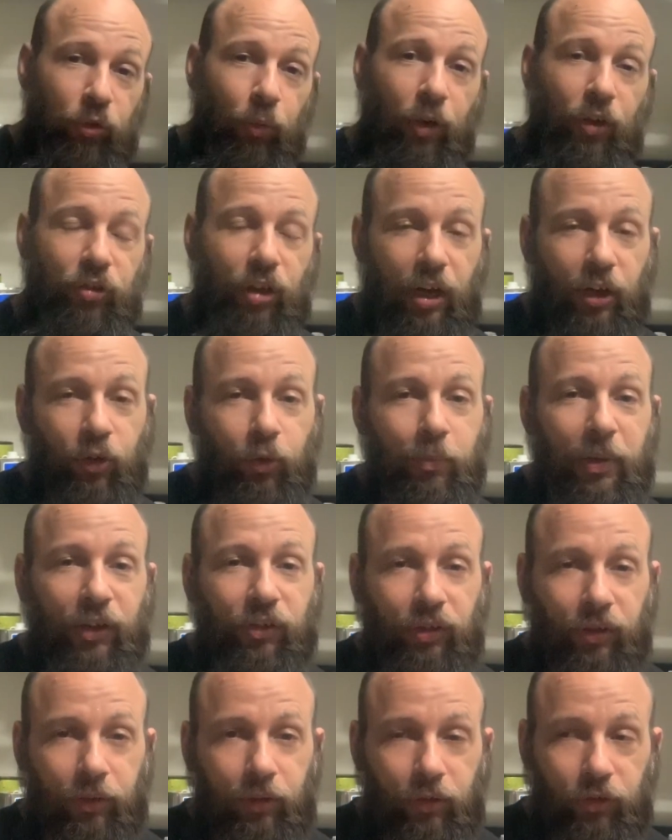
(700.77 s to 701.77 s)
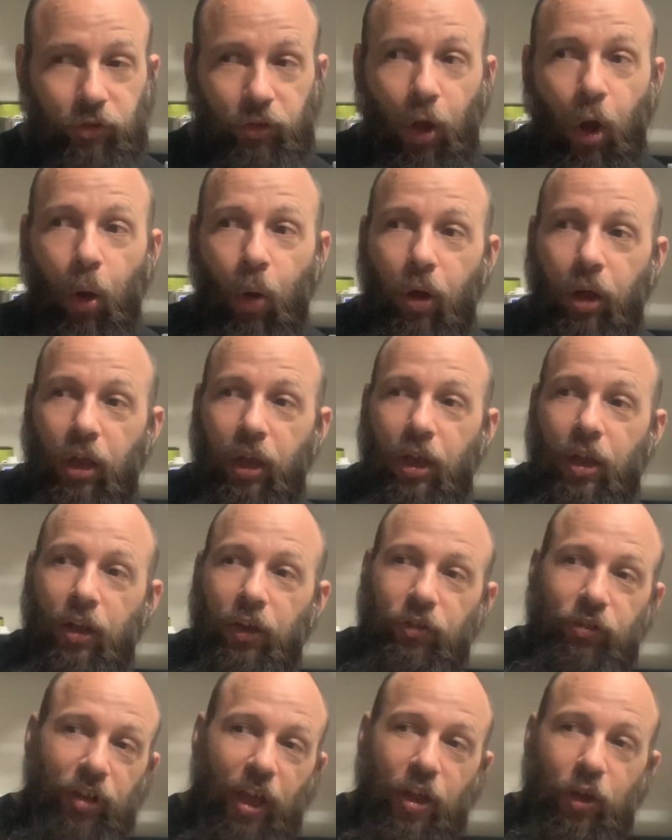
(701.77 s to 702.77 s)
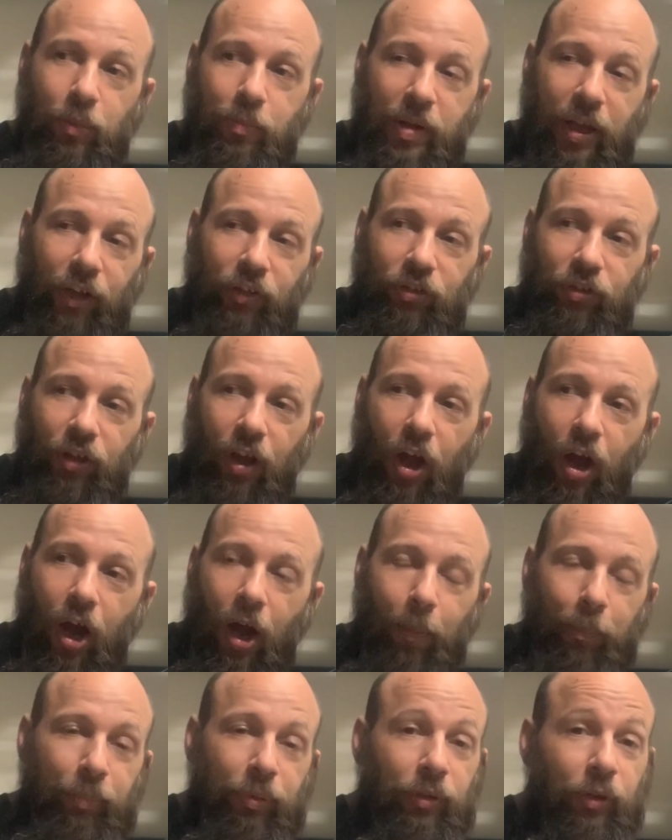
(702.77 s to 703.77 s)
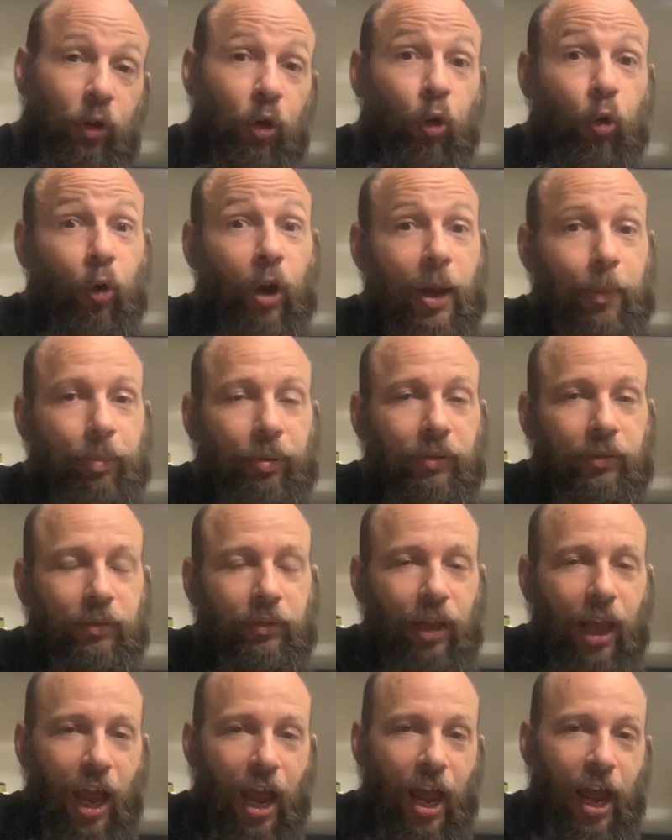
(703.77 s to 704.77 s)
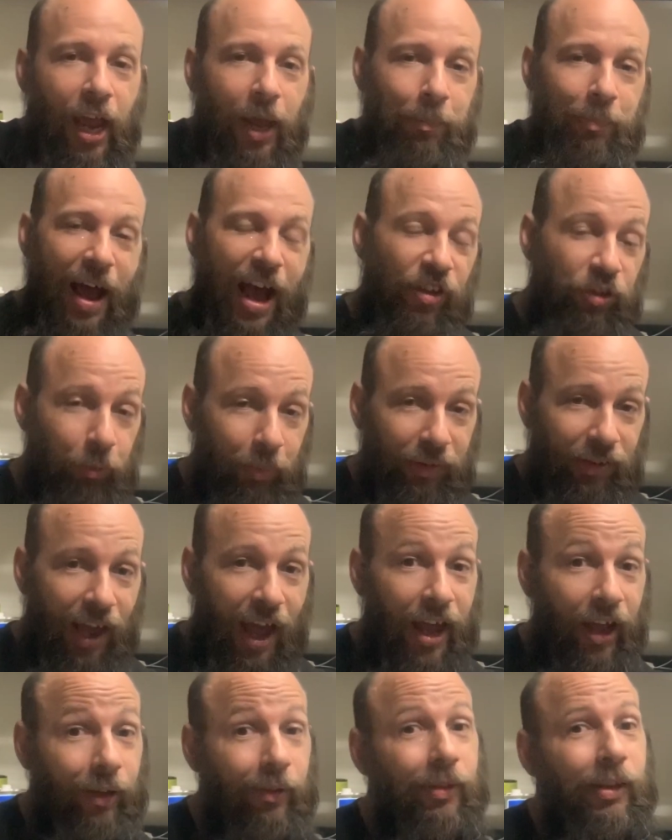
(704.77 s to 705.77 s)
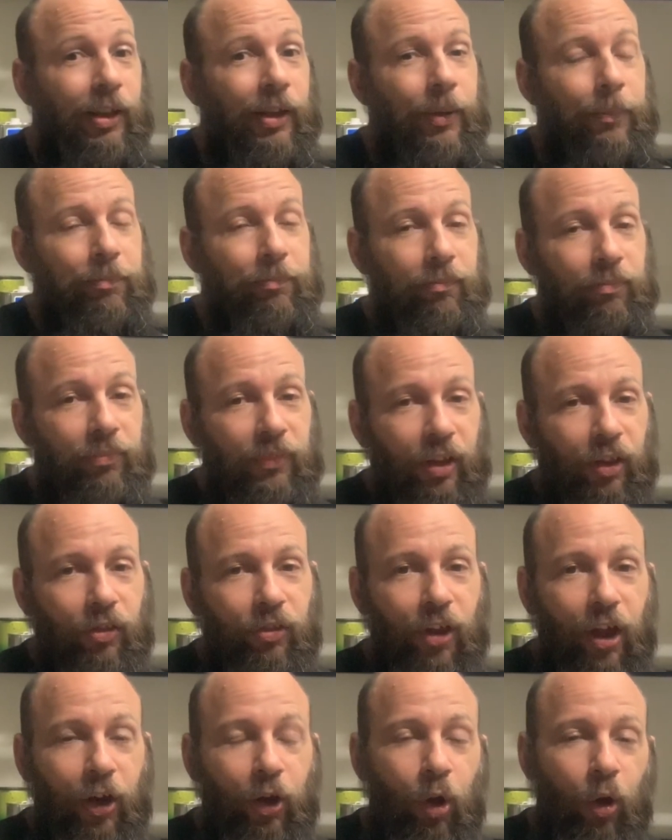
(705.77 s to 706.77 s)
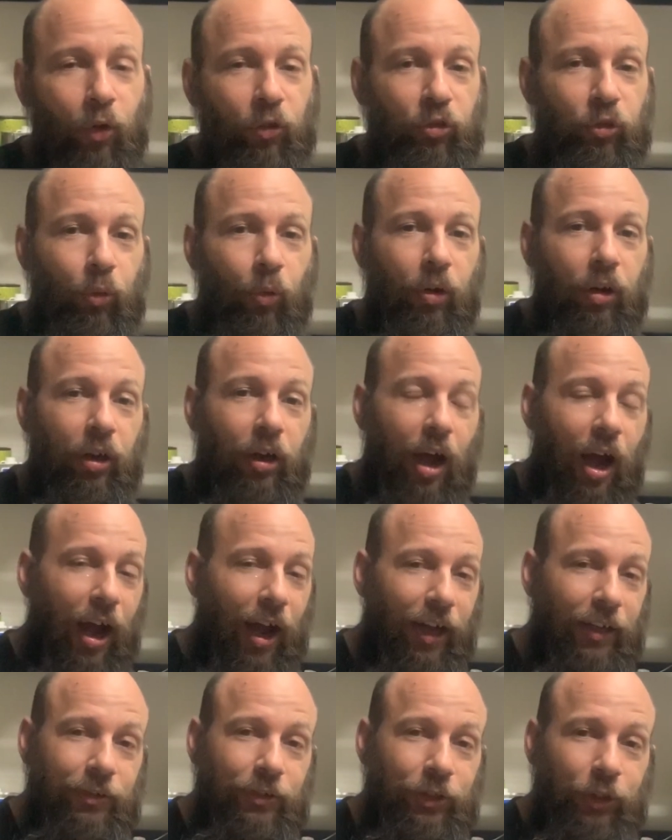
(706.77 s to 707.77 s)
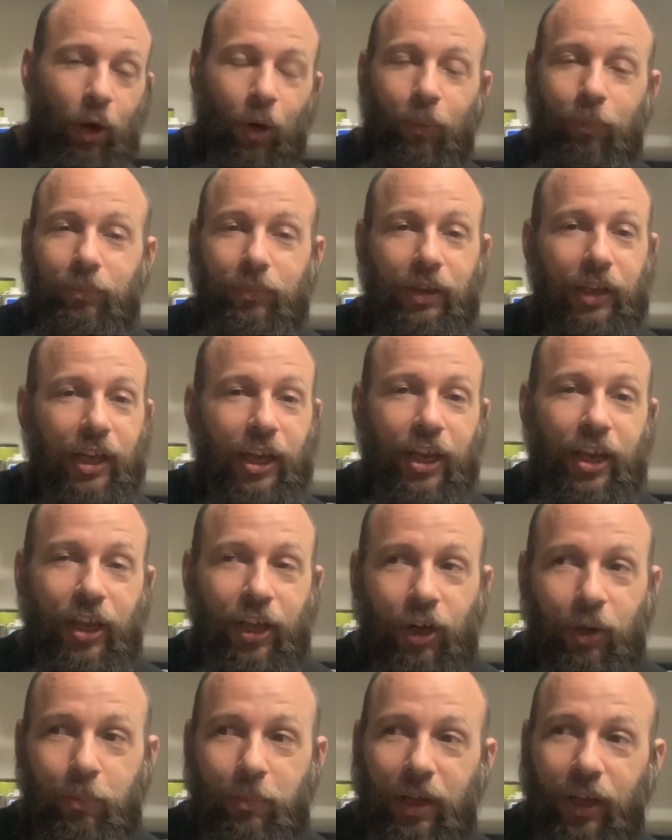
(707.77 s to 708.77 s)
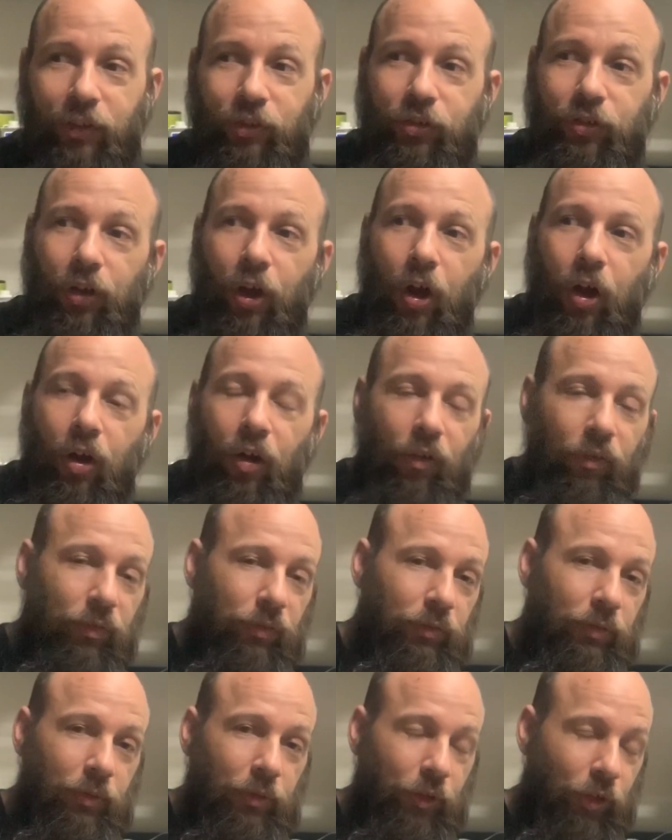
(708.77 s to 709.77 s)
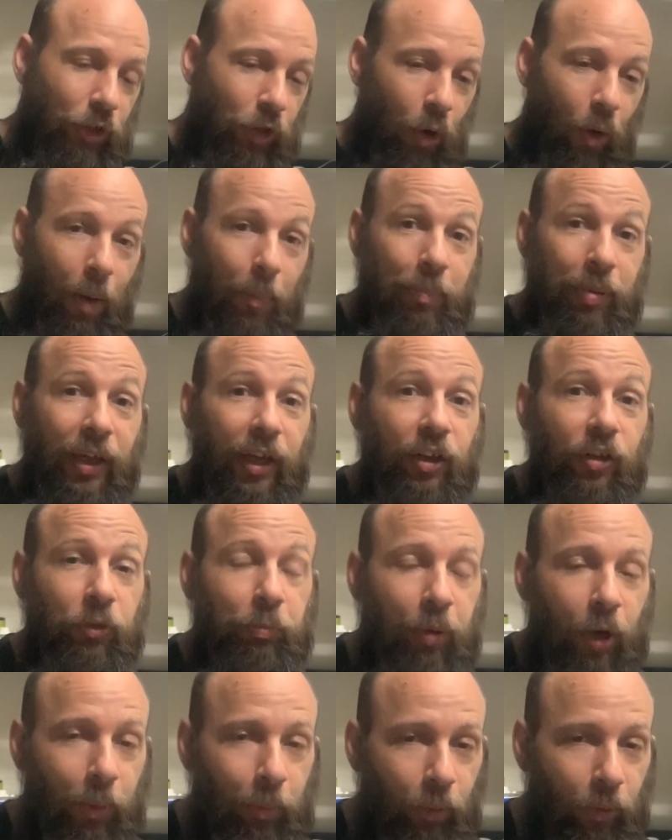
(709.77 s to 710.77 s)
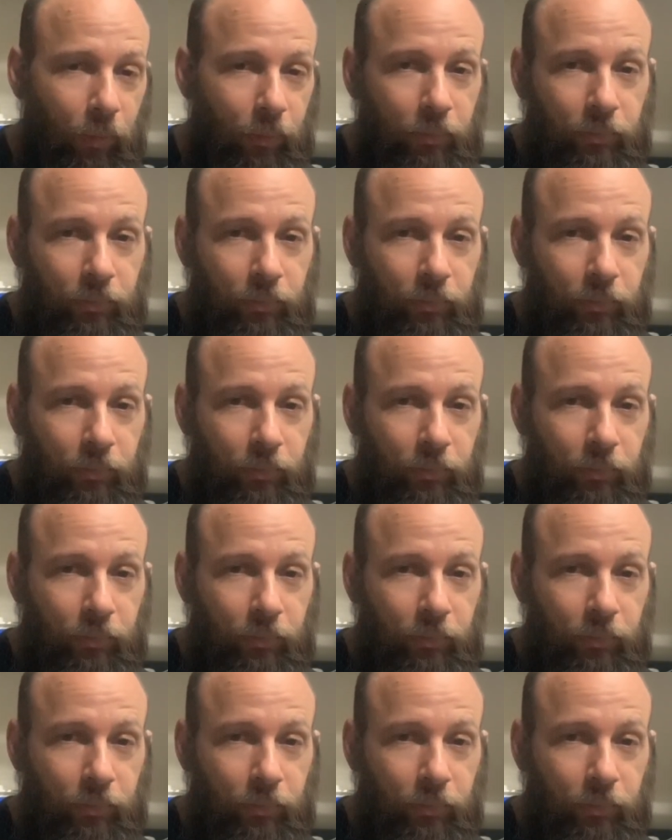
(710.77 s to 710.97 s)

want to try to do mixing. So say you mix up grape and passion pitaya, there goes your intermix of a pinkish purple.